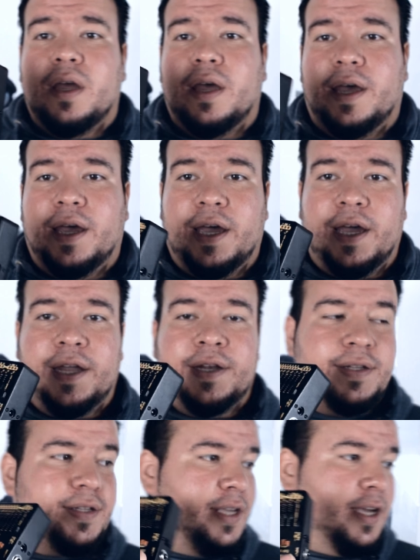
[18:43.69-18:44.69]

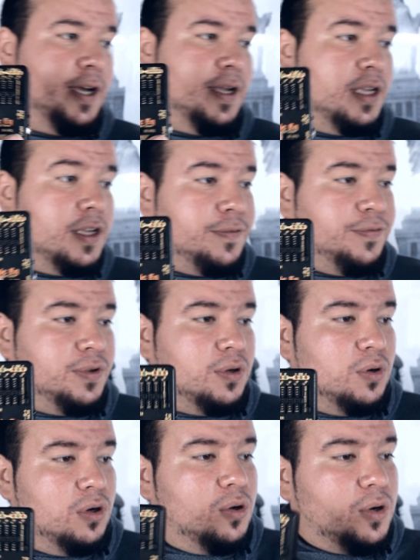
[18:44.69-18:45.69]
And yeah, if you
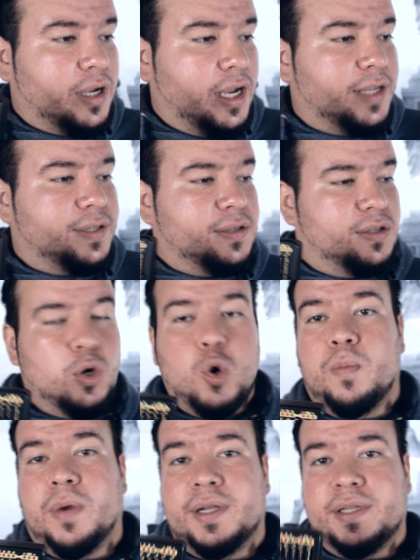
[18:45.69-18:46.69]
look at
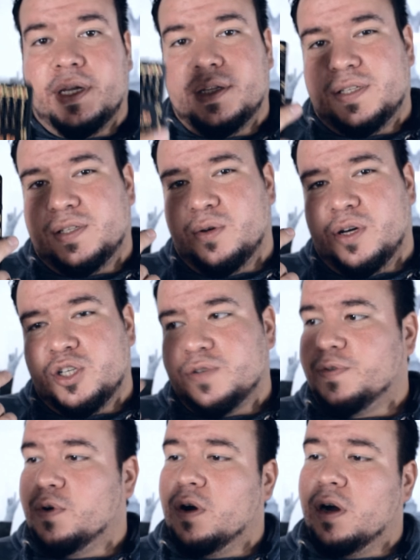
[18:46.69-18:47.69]
Thomann and search
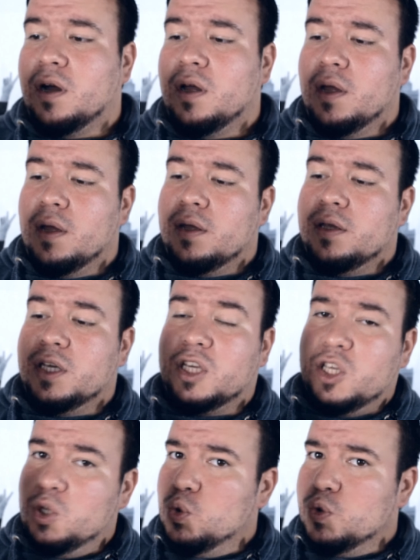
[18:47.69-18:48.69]
for
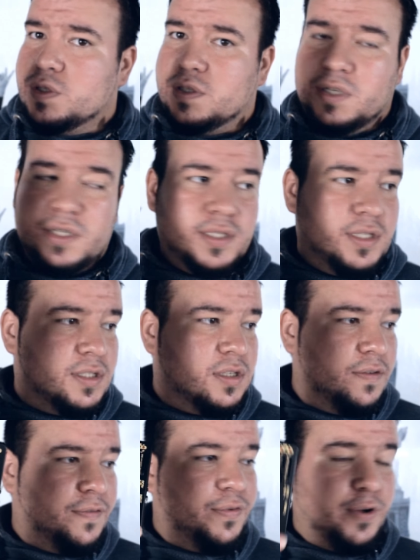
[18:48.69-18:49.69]
EQs, this is
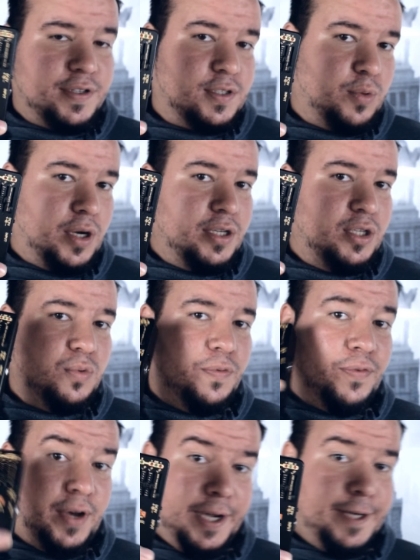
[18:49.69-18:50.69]
the first one you
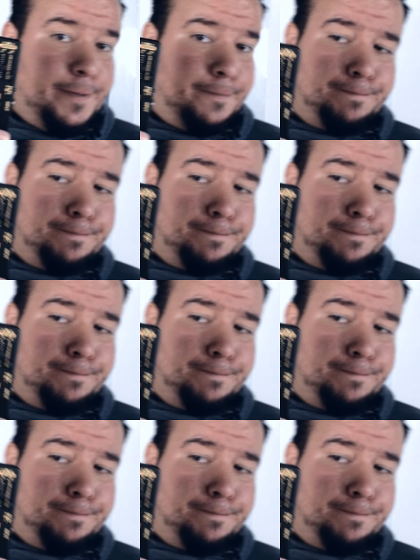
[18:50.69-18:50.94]
find.